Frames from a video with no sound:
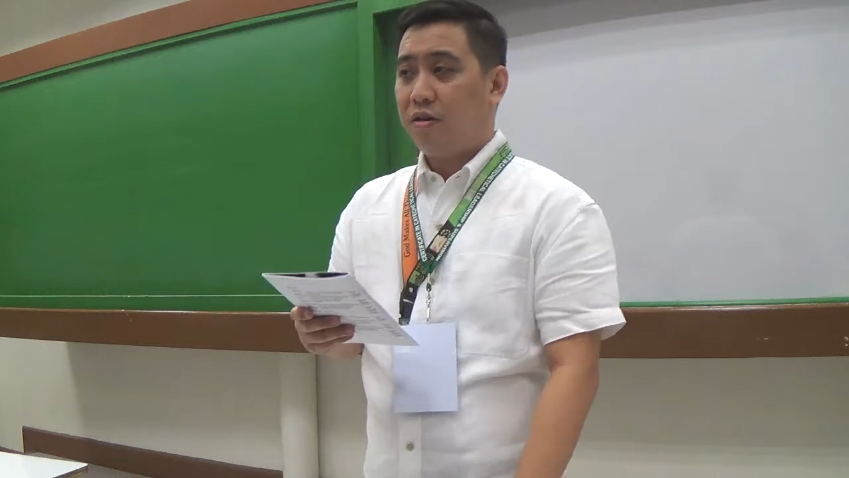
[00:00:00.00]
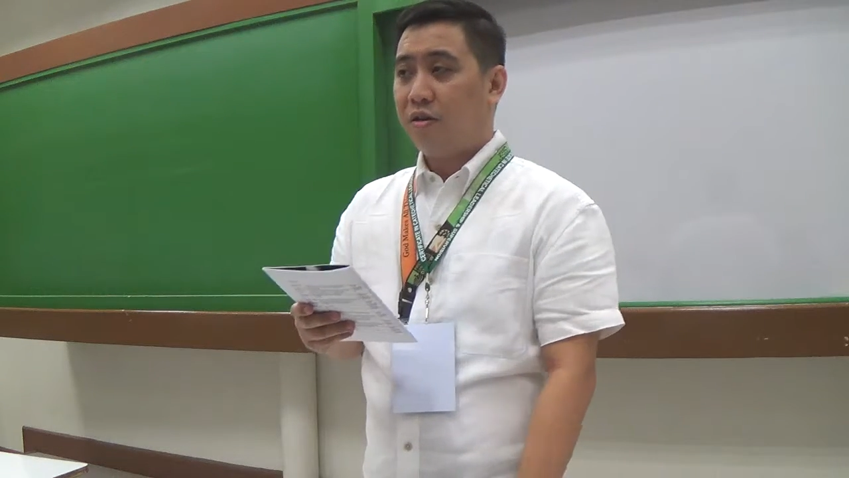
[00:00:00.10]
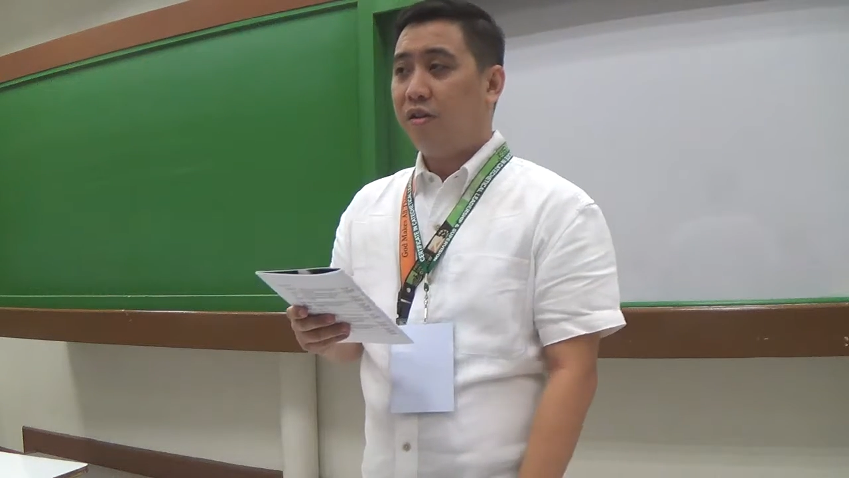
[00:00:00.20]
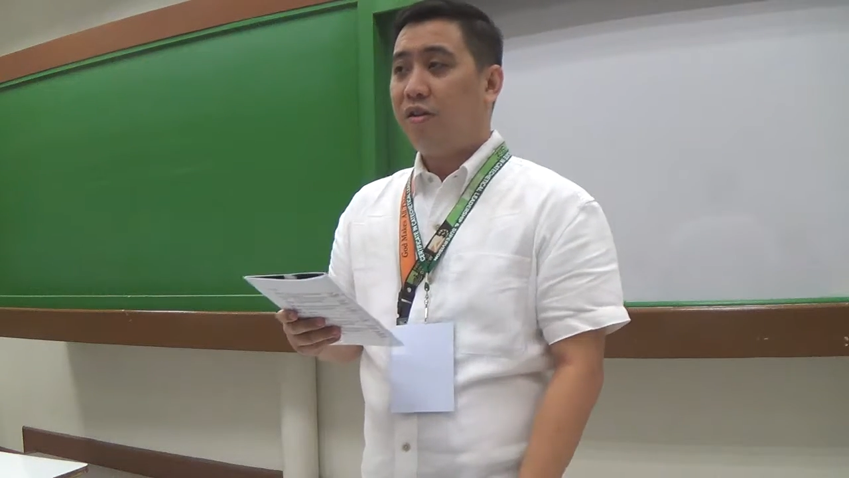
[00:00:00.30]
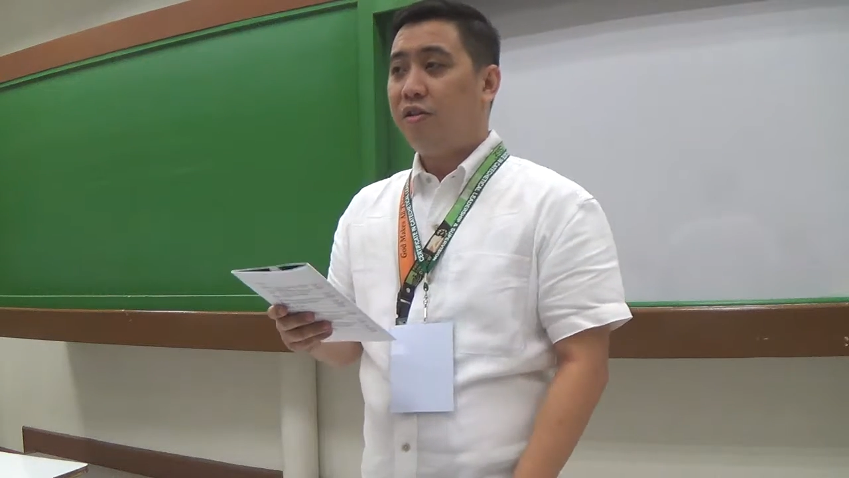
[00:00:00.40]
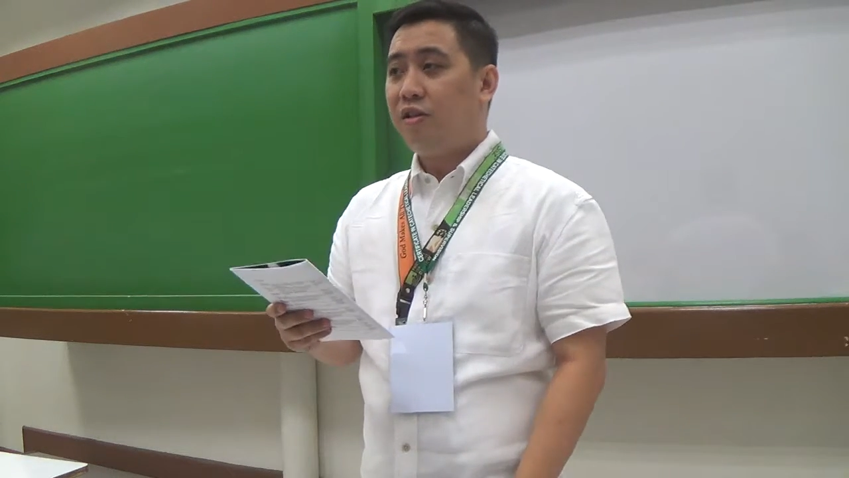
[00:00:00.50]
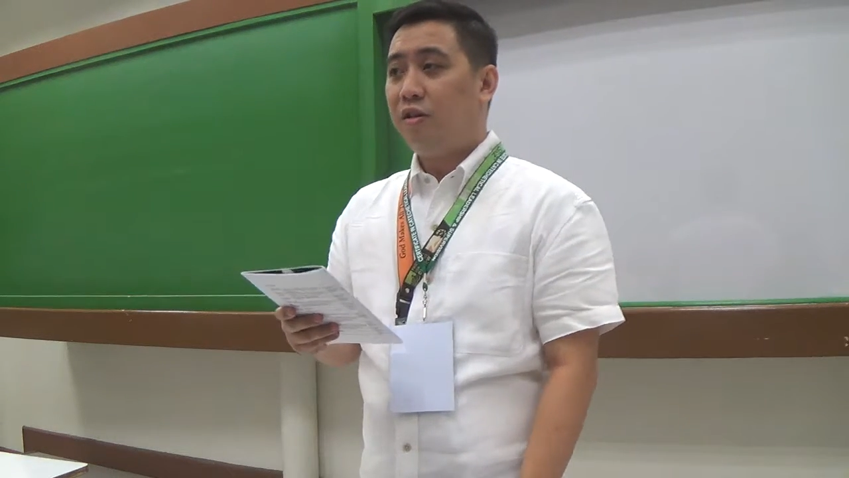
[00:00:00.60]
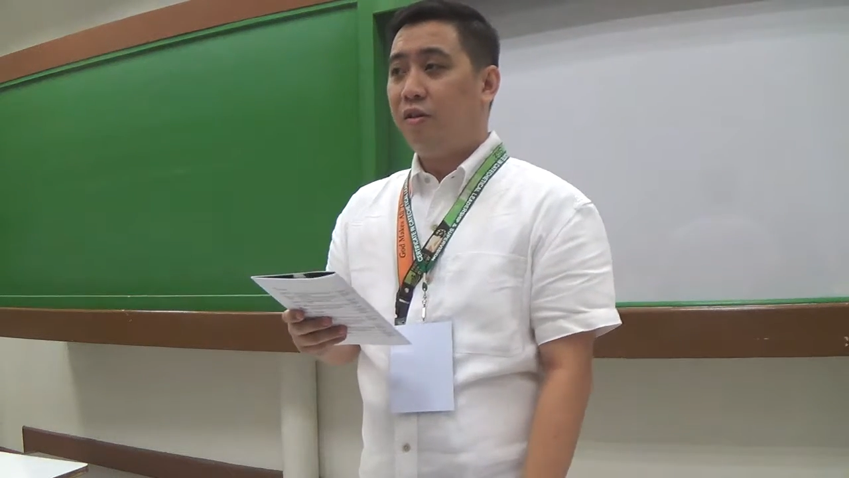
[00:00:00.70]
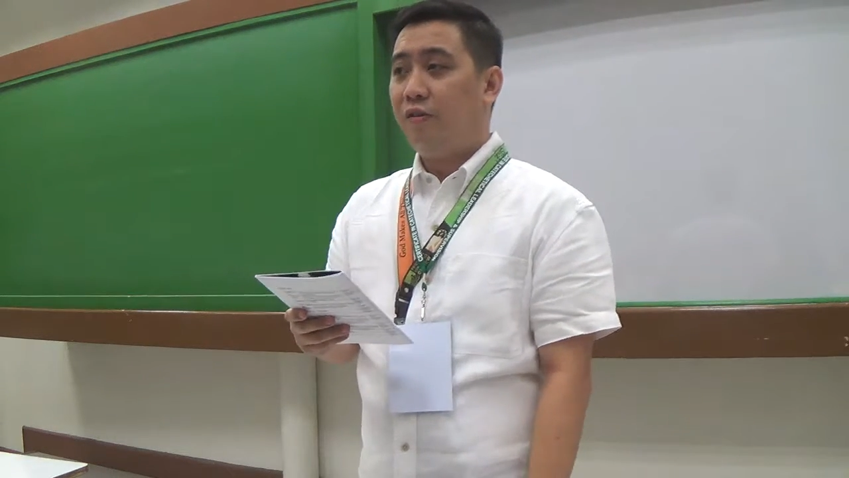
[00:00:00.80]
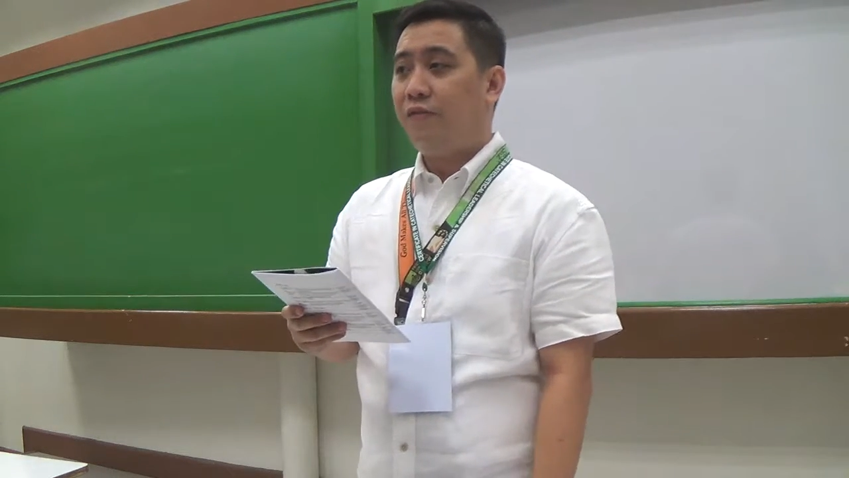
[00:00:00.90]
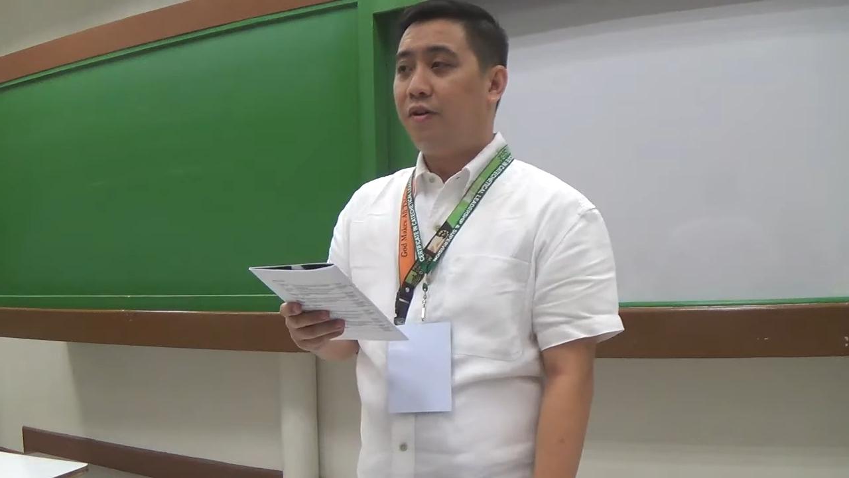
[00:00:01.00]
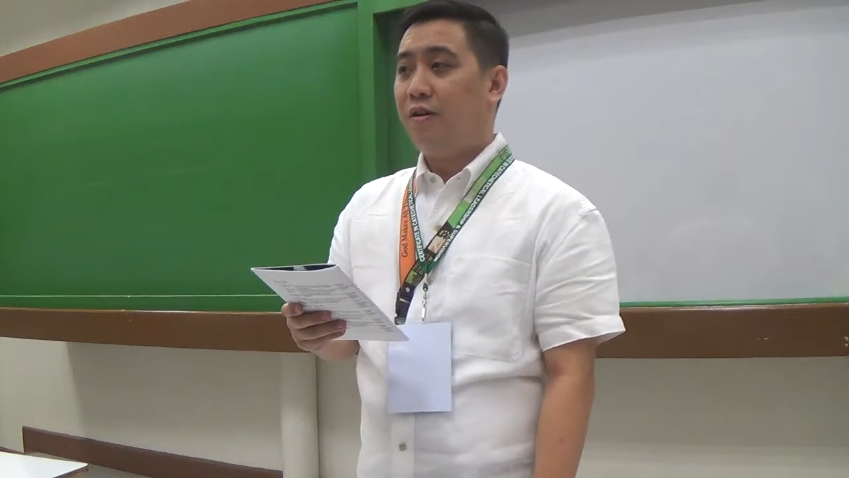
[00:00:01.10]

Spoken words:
courtesy of